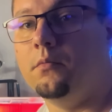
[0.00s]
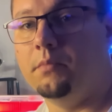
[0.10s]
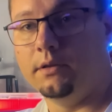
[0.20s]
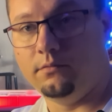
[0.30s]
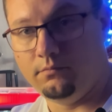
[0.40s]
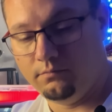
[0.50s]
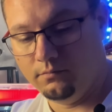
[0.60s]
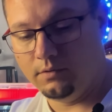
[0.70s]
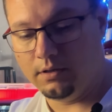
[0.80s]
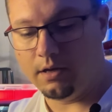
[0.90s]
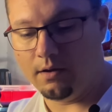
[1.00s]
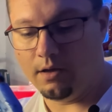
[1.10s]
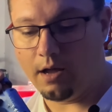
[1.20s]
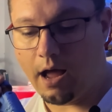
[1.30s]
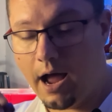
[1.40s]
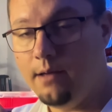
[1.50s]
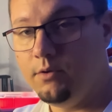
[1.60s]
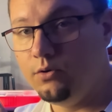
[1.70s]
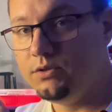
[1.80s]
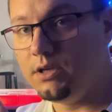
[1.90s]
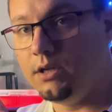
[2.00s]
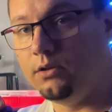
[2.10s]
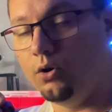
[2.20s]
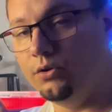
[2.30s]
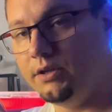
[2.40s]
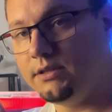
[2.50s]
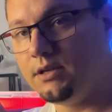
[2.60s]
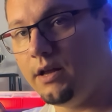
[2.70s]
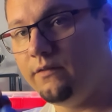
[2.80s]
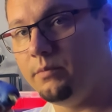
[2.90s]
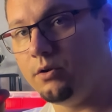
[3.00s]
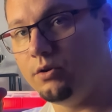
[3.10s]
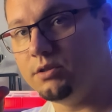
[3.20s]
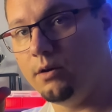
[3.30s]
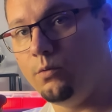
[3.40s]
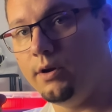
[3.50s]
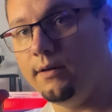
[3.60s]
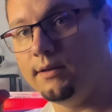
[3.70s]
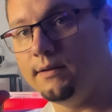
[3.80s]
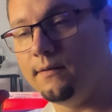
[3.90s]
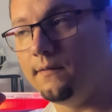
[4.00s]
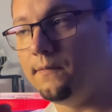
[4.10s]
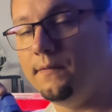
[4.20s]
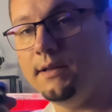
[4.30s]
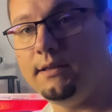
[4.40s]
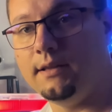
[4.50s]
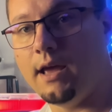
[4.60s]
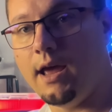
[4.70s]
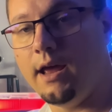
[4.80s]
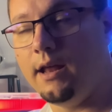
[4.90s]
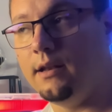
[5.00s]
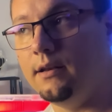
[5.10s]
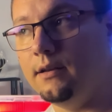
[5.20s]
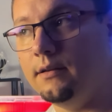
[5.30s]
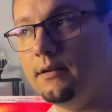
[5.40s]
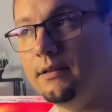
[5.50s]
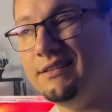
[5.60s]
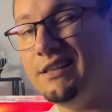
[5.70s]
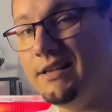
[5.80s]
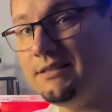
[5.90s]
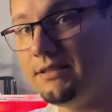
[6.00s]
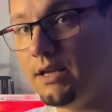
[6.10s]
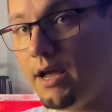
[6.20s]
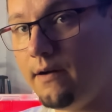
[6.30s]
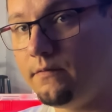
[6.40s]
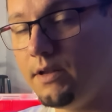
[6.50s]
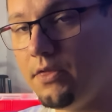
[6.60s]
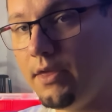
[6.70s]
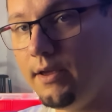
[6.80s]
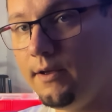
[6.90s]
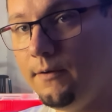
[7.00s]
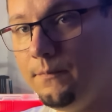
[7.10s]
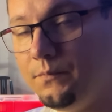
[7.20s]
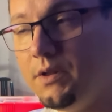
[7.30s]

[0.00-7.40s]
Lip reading: But I'm using it on this glove because I want to fit and test everything.